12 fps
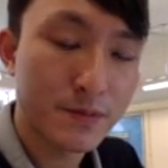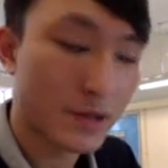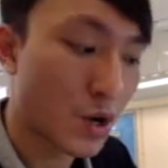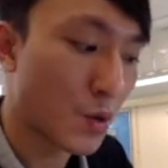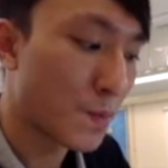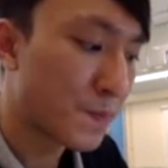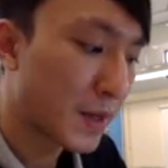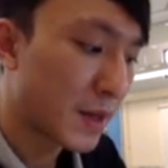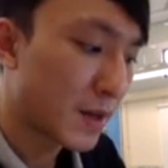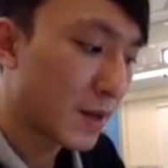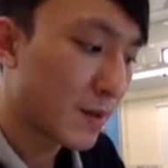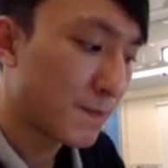No.
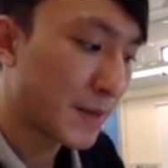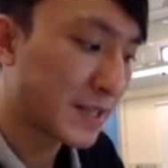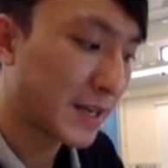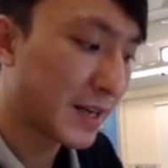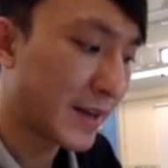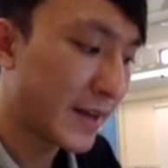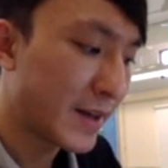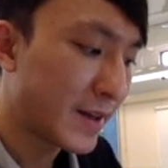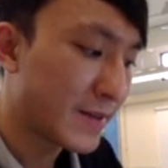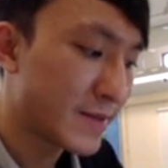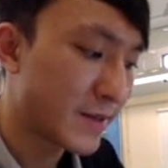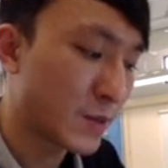Basically,
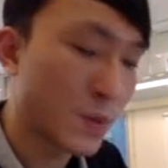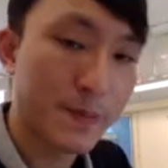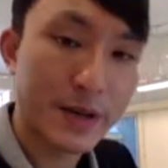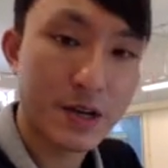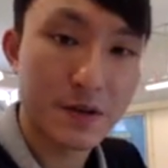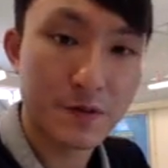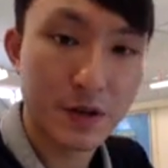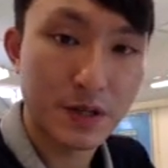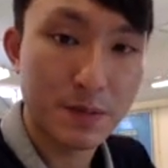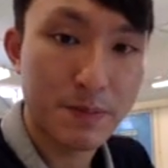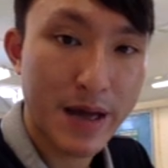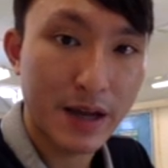this one will be
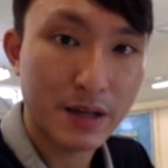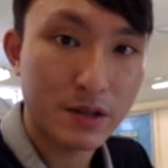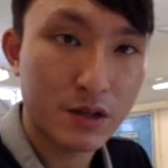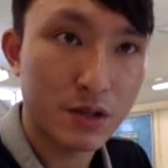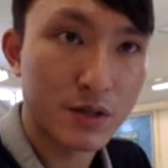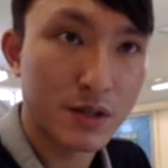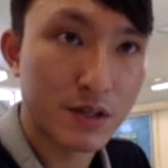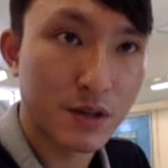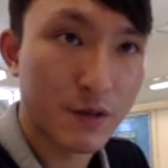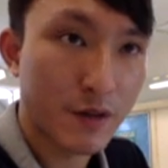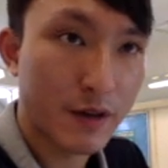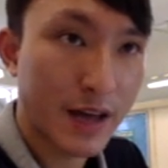converted back to the
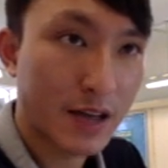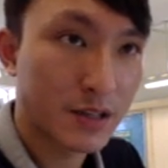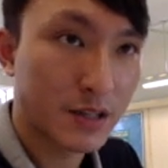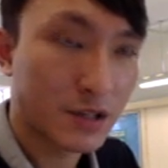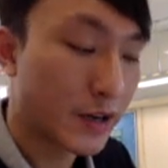sulfuric acid.